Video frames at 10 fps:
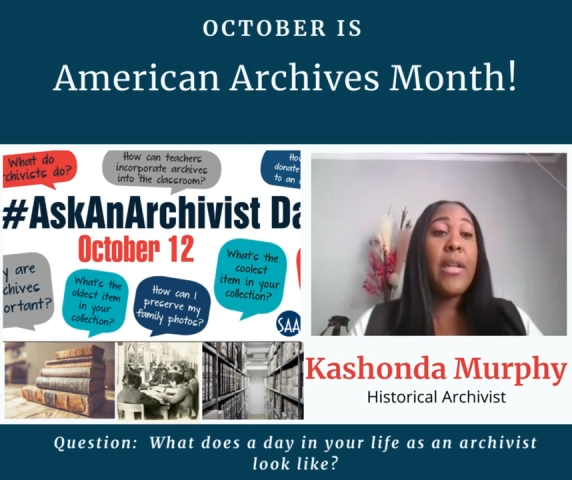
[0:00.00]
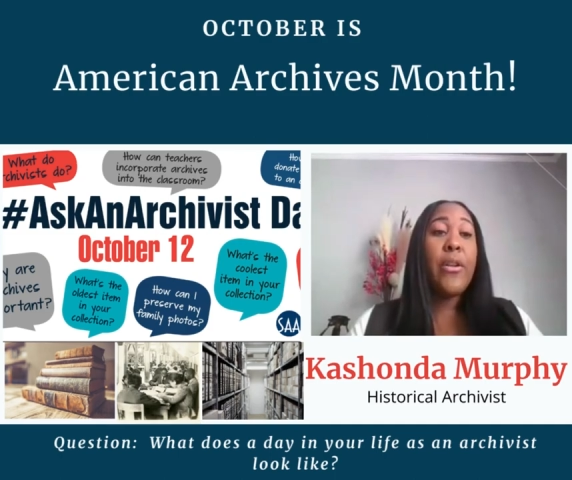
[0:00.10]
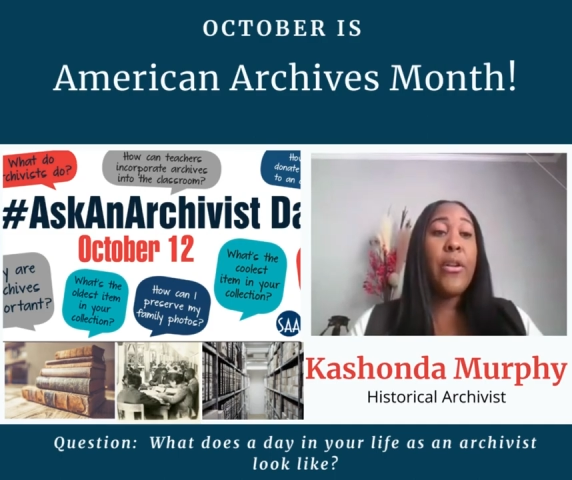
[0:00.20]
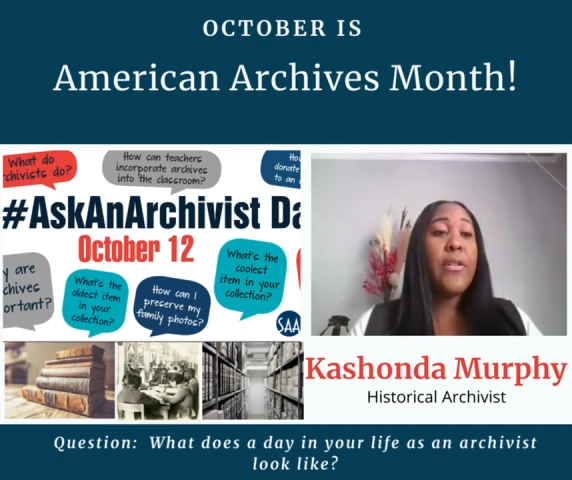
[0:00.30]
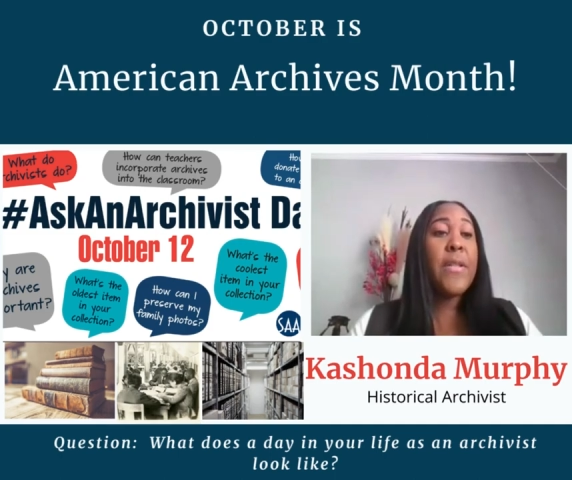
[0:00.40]

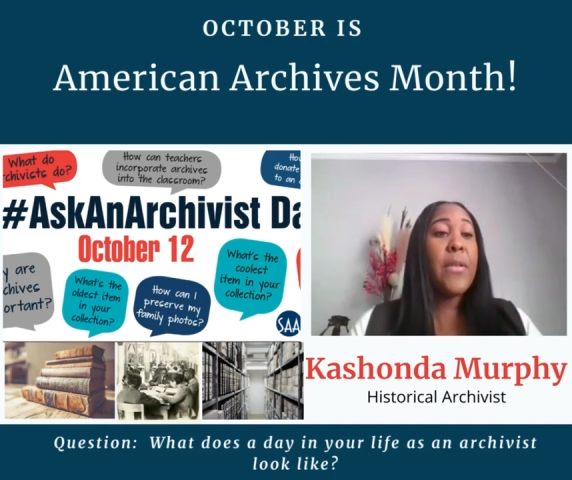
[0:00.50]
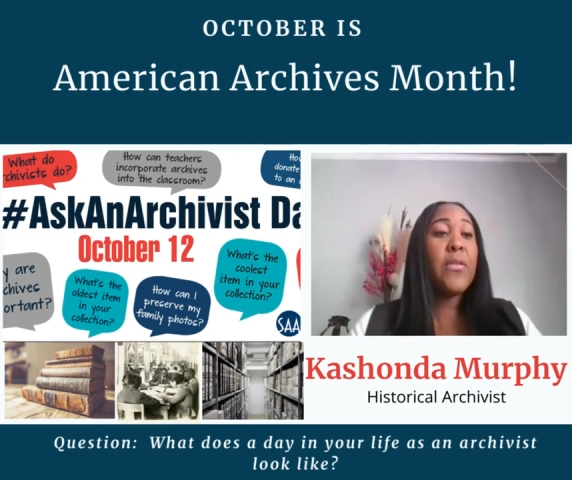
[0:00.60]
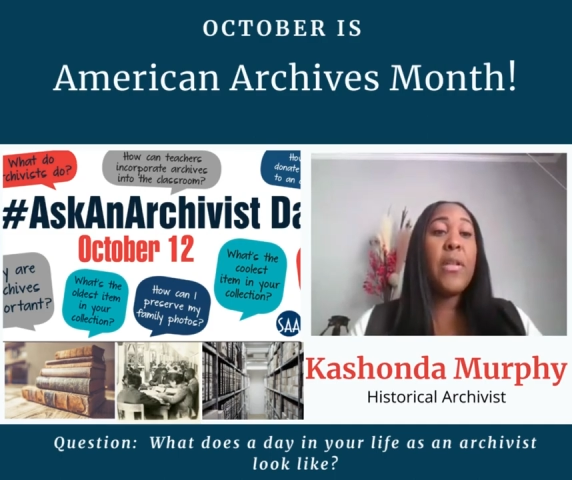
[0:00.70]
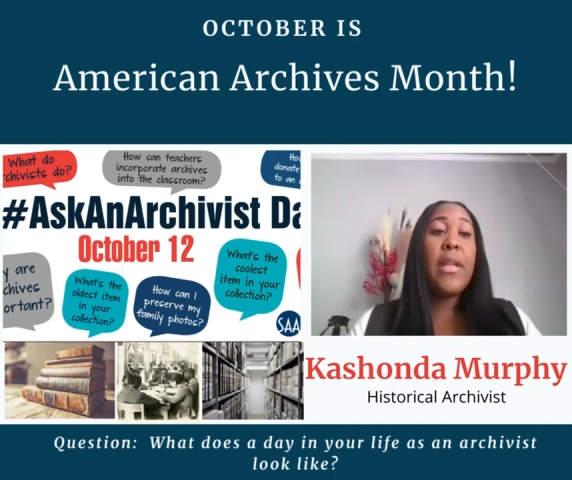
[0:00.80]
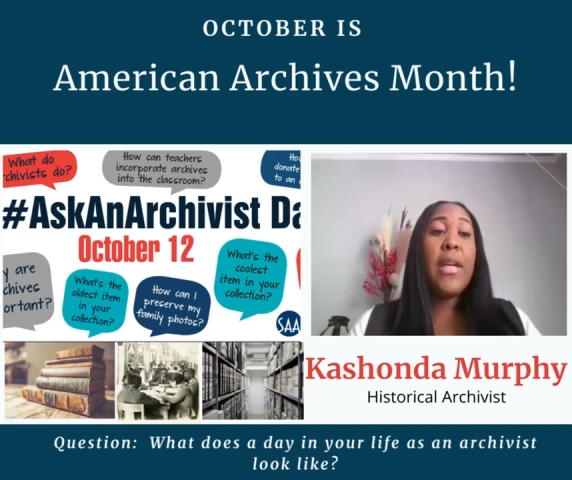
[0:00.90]
enter
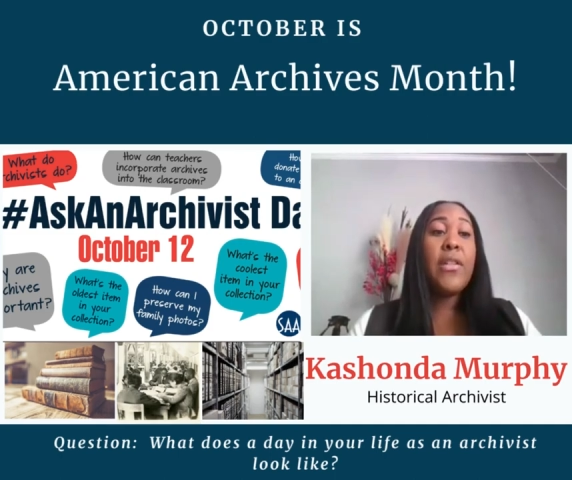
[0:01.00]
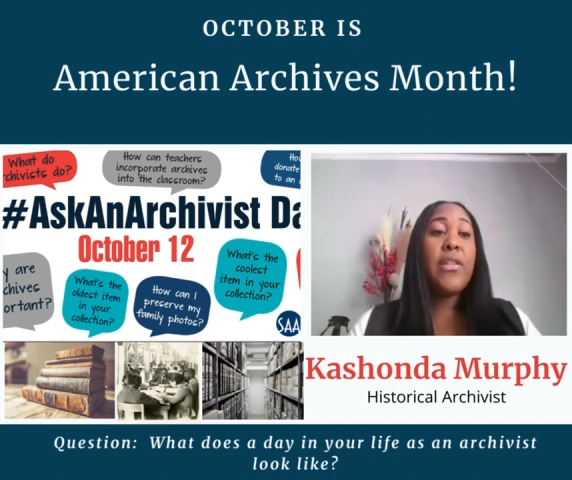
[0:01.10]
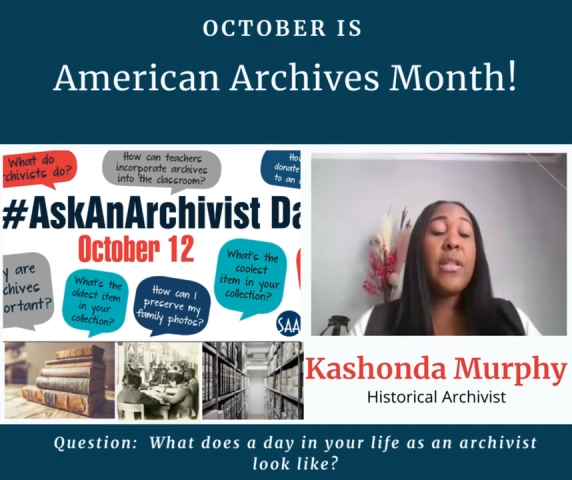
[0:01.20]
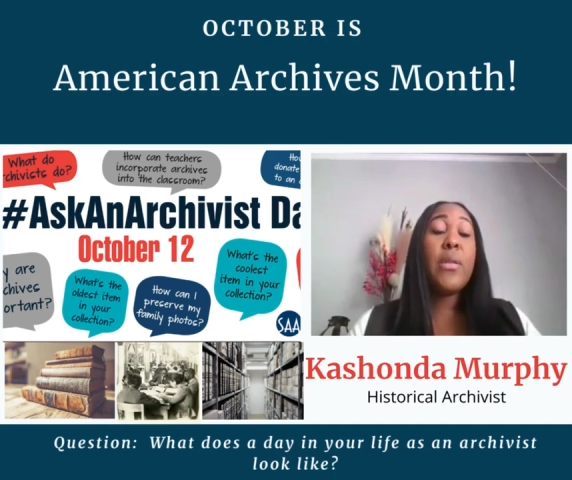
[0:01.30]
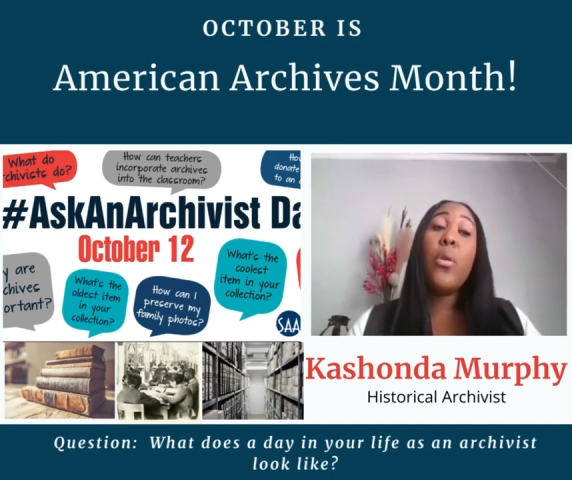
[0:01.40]
special
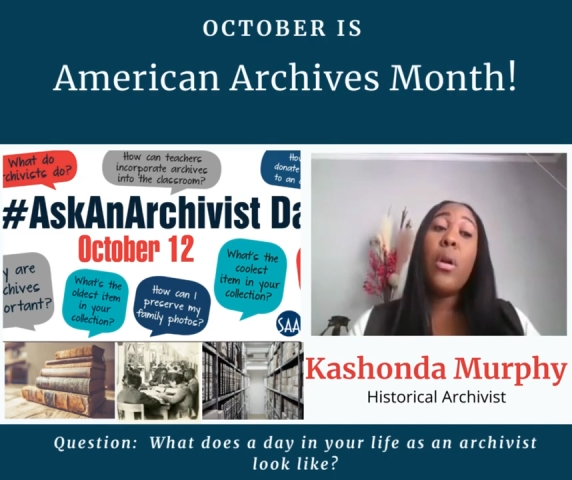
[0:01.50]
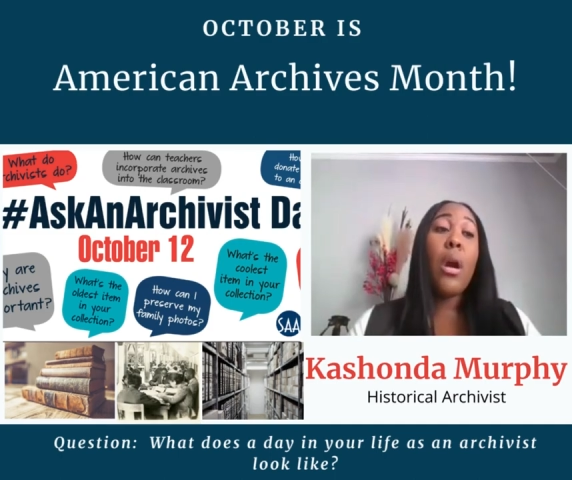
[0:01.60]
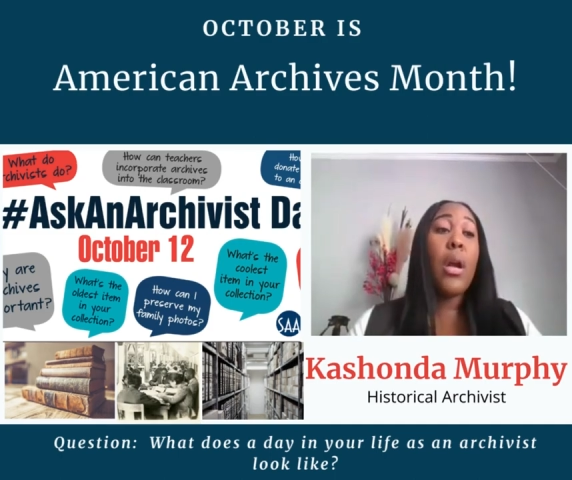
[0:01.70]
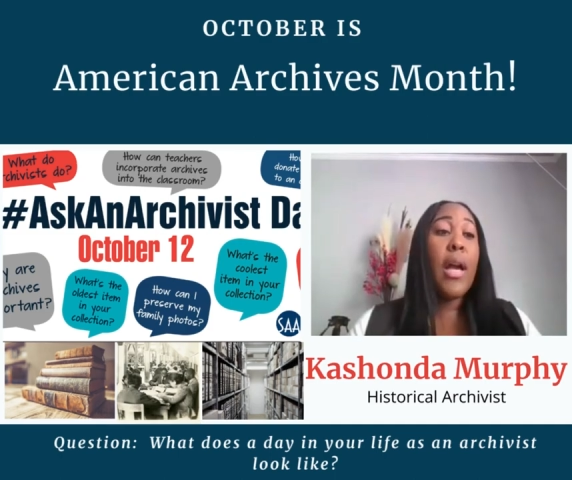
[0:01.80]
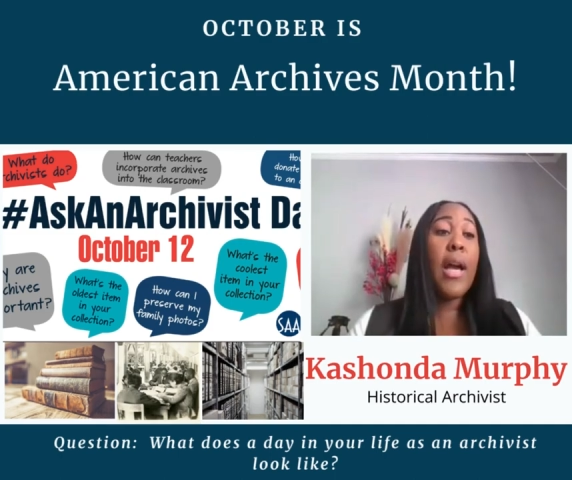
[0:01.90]
collections or
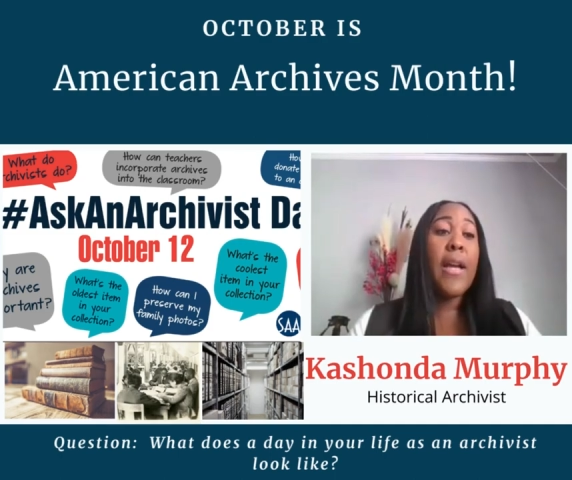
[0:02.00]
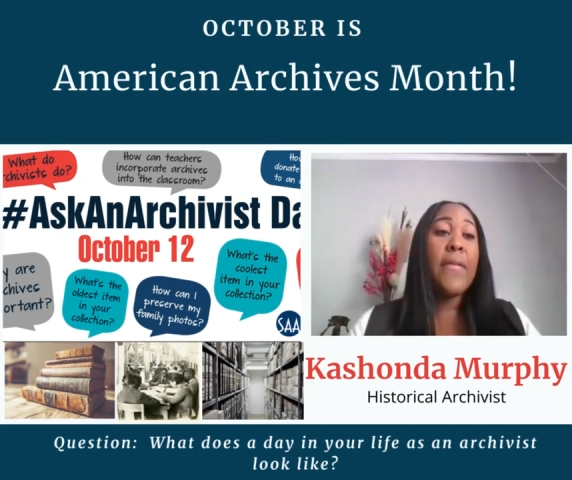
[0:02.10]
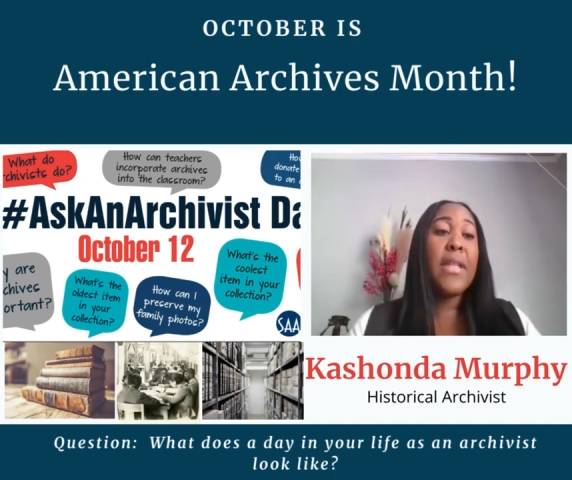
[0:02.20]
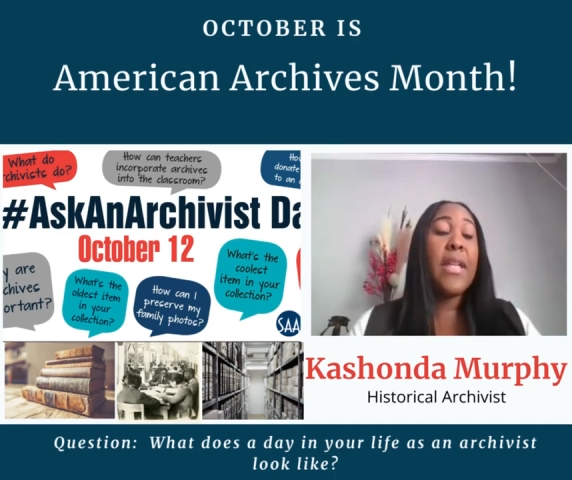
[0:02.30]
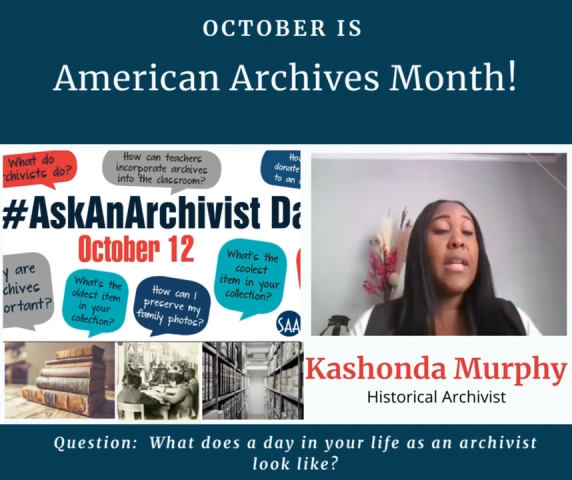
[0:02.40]

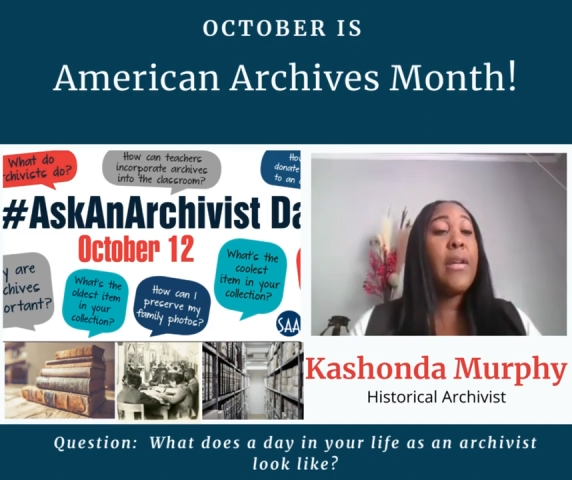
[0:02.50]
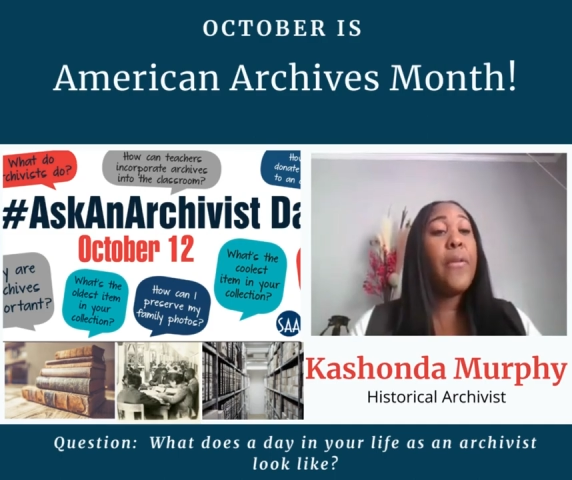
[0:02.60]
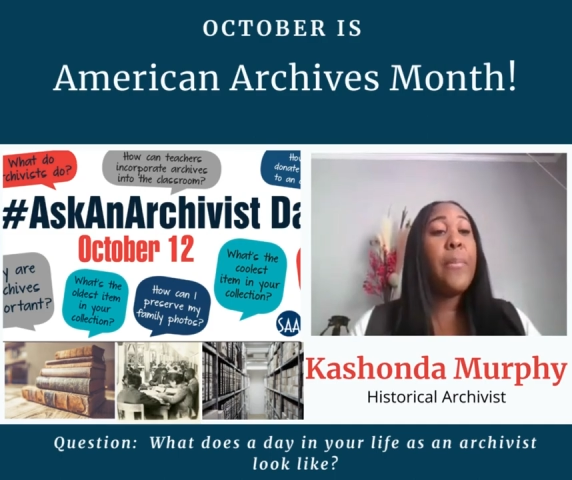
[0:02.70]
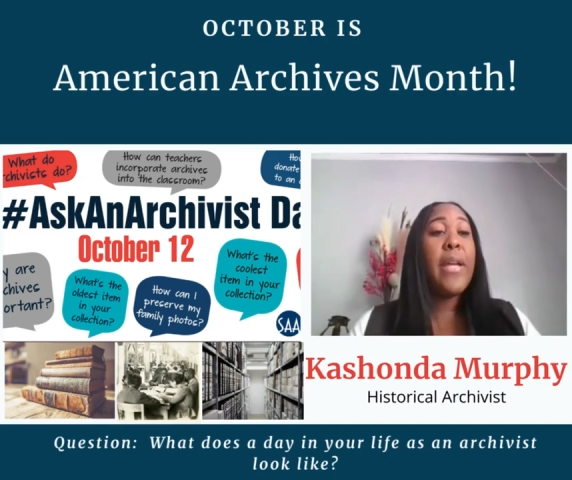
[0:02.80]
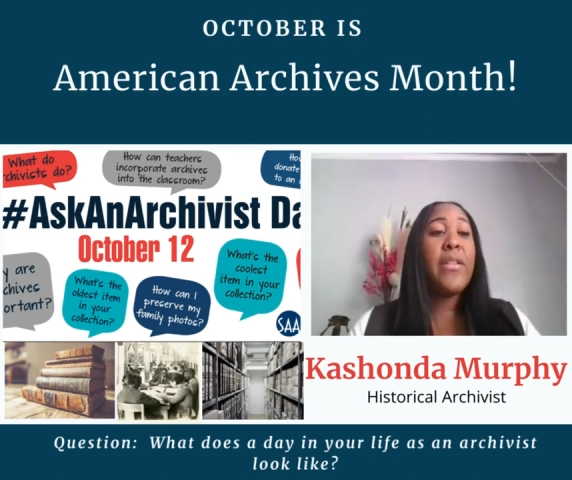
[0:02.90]
archives seeking
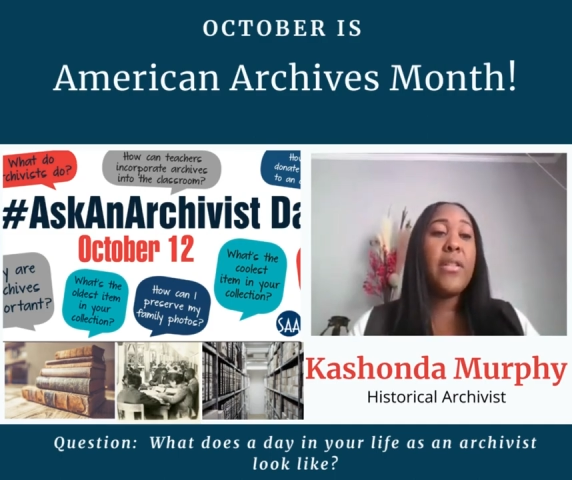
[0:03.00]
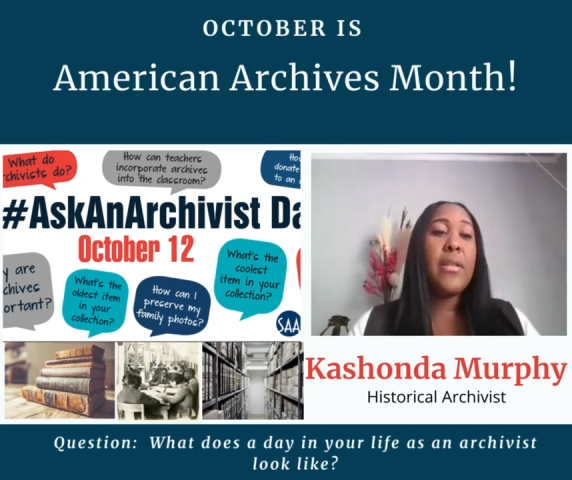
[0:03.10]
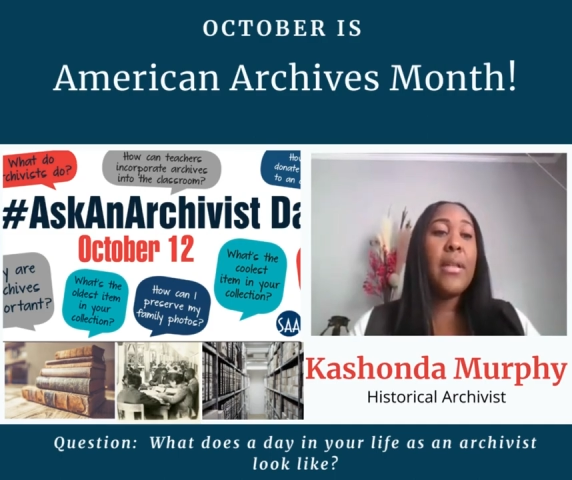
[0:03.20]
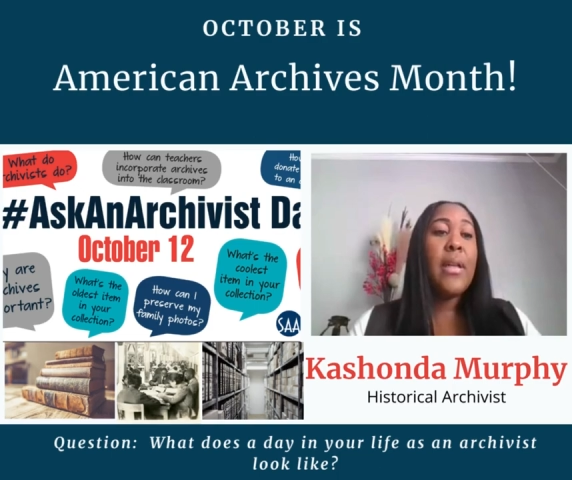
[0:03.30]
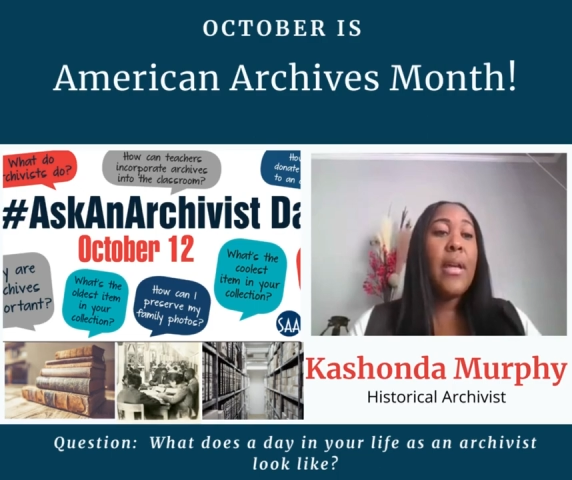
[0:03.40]

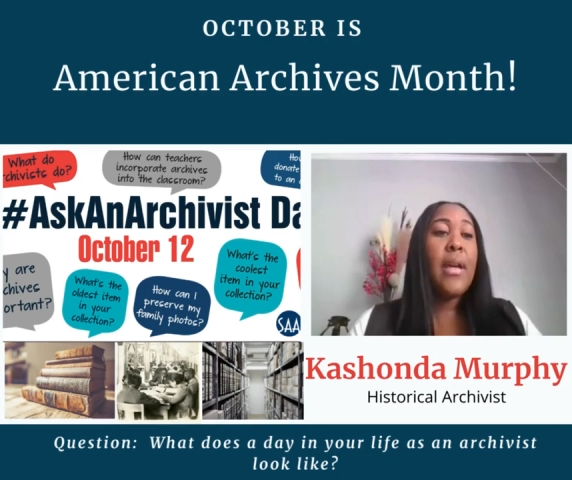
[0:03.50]
information